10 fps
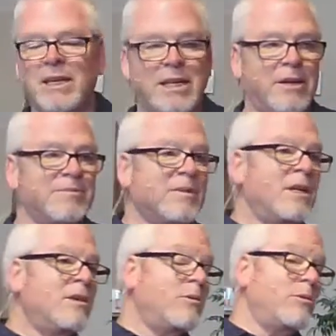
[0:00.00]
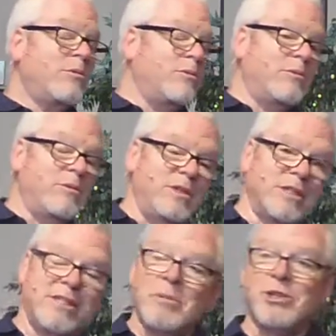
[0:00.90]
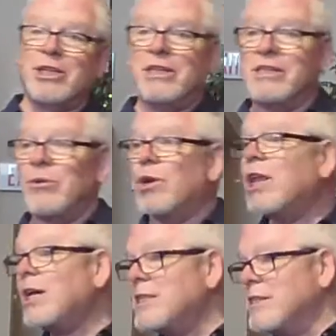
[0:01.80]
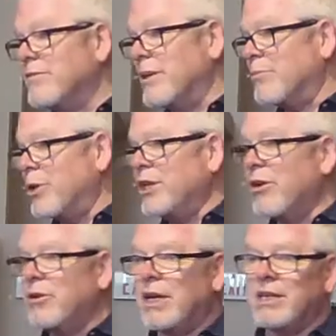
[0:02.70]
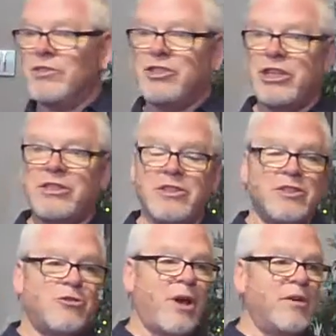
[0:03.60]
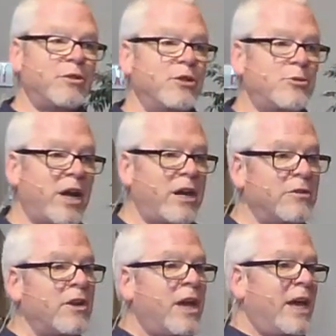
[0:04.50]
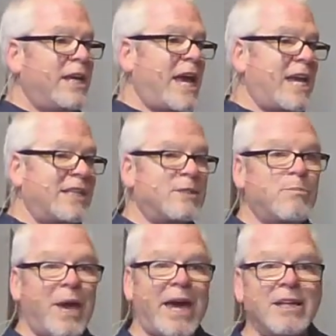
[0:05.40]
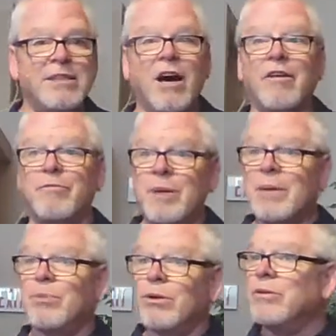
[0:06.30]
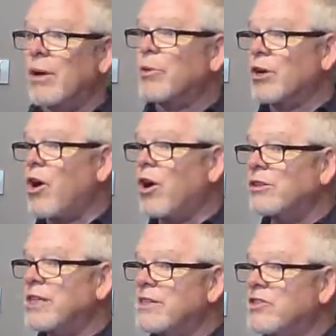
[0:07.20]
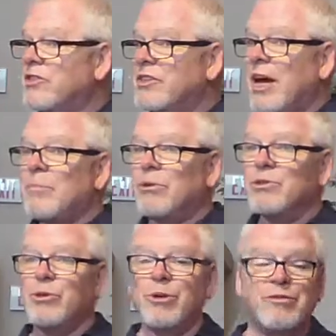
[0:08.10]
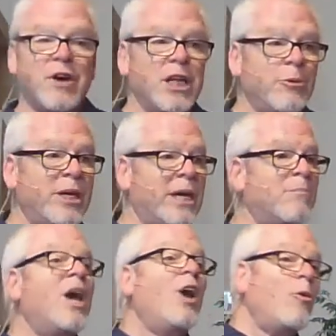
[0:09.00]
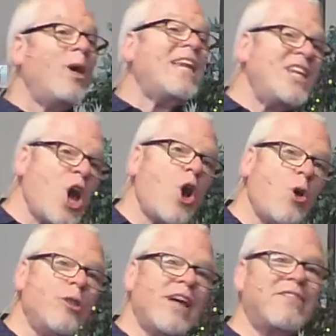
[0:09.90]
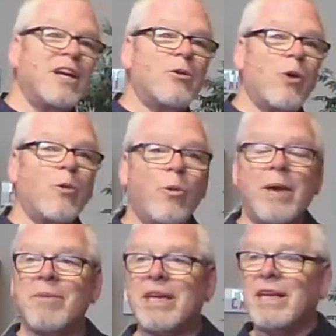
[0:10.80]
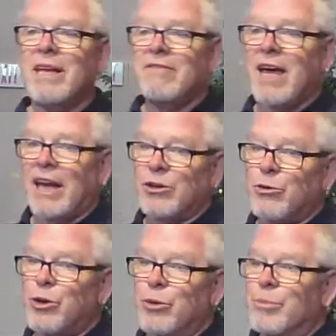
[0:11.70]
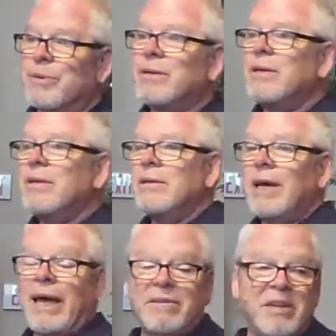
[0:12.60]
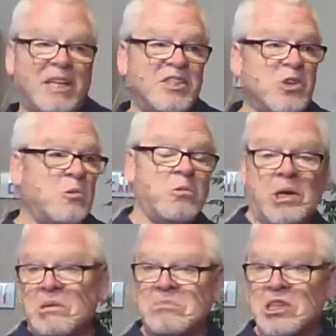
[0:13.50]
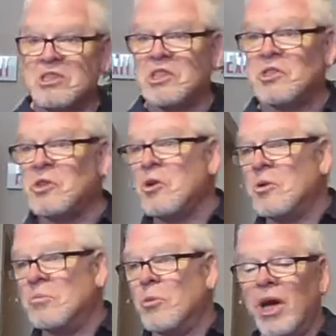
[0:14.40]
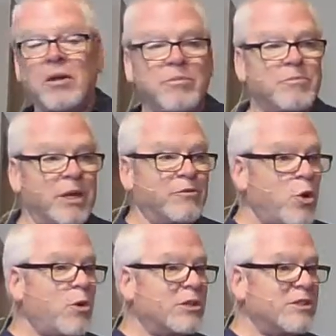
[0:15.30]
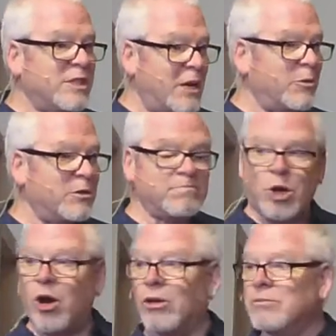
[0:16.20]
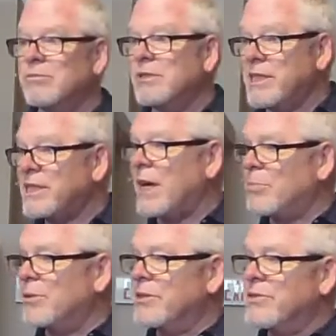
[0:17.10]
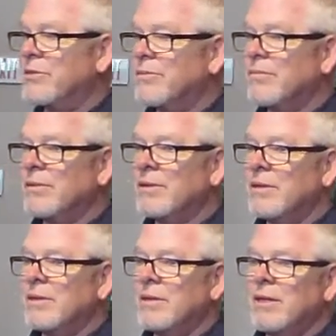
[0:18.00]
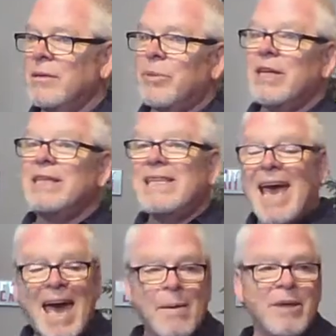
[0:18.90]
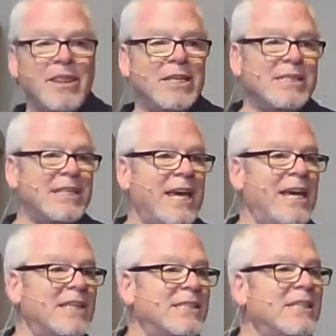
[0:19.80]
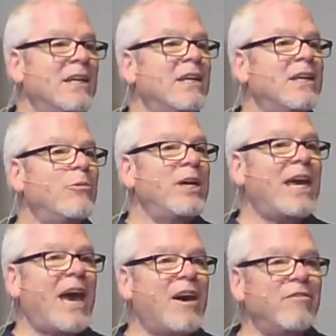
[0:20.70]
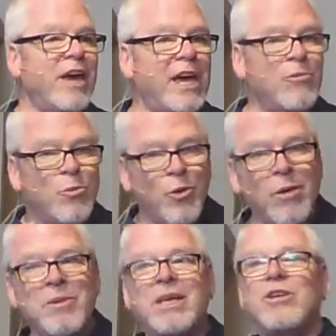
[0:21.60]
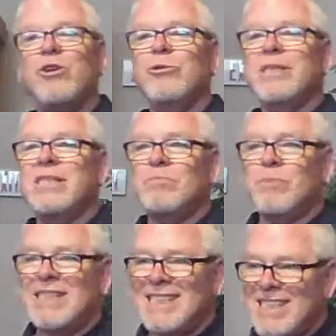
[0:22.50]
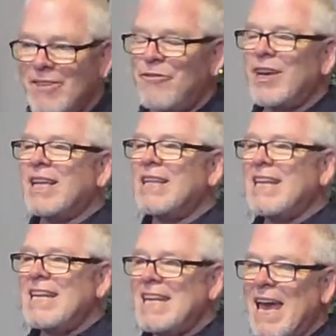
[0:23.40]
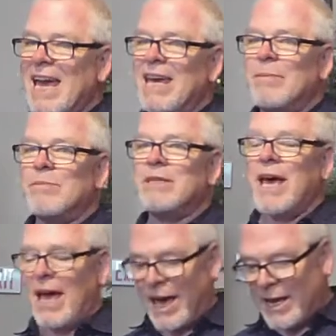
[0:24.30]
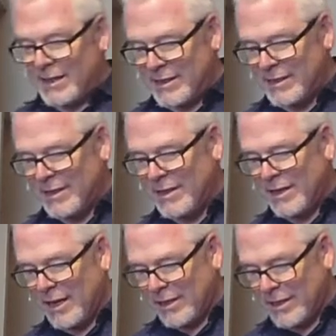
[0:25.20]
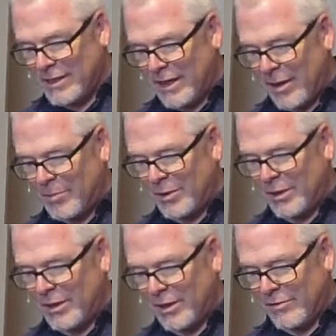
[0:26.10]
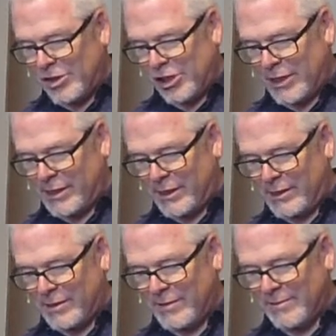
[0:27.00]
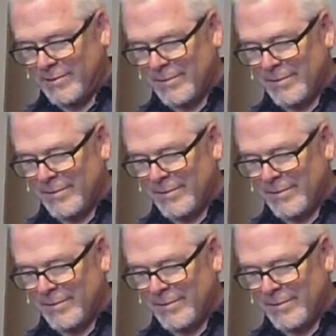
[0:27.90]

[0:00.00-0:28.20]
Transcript: Now, the assumption is there were lots of them. We know that as Jesus traveled around and he had his band of people that were called his disciples who were following him, we know that there were women in that group. And, and so we just assume, well, of course, they were called disciples. But in Tabitha's case, we have a woman who is specifically named as a disciple of Jesus.